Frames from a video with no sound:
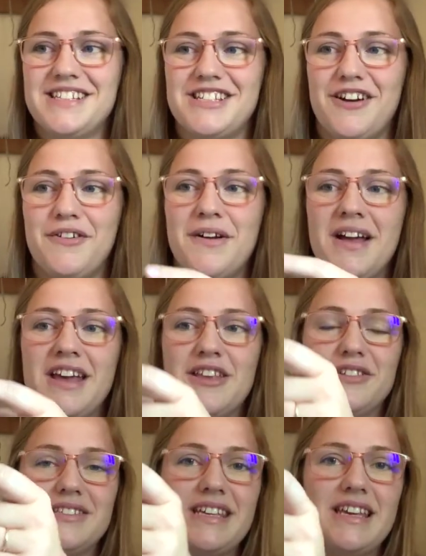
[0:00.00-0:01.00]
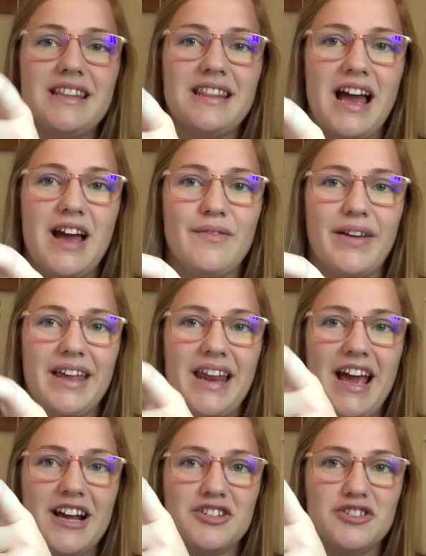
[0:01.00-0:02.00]
So you'll see I have like an
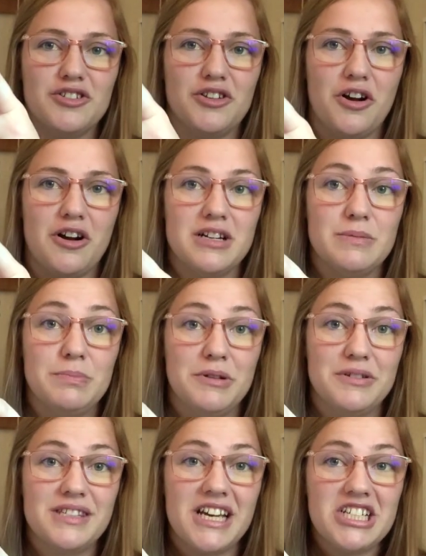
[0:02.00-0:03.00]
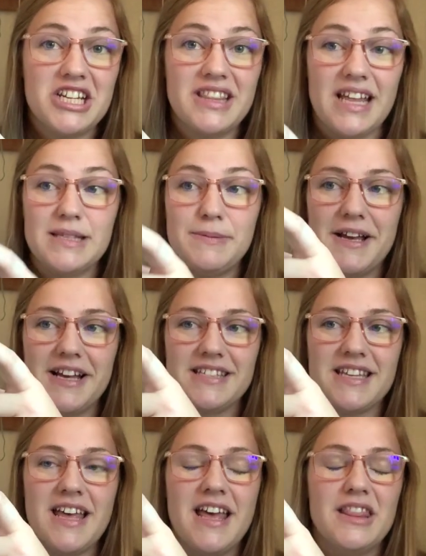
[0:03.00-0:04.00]
extra large blue section. That's because
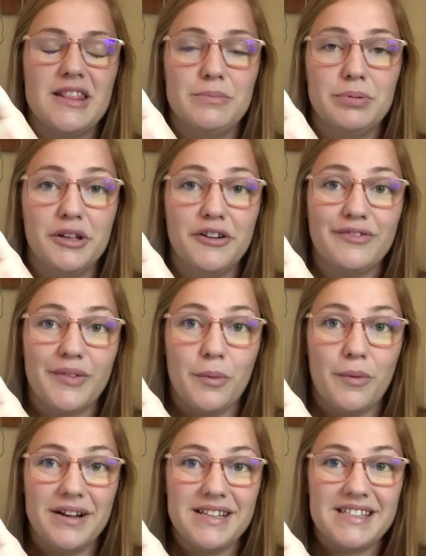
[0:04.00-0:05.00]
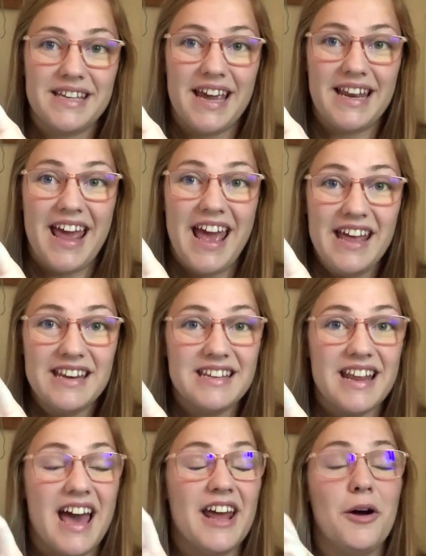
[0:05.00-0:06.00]
the blue from one skein
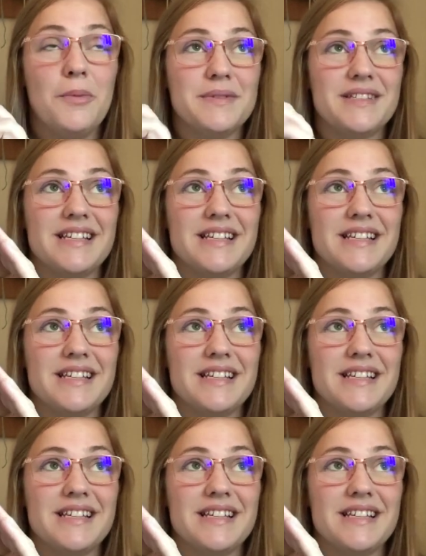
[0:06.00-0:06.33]
ended at almost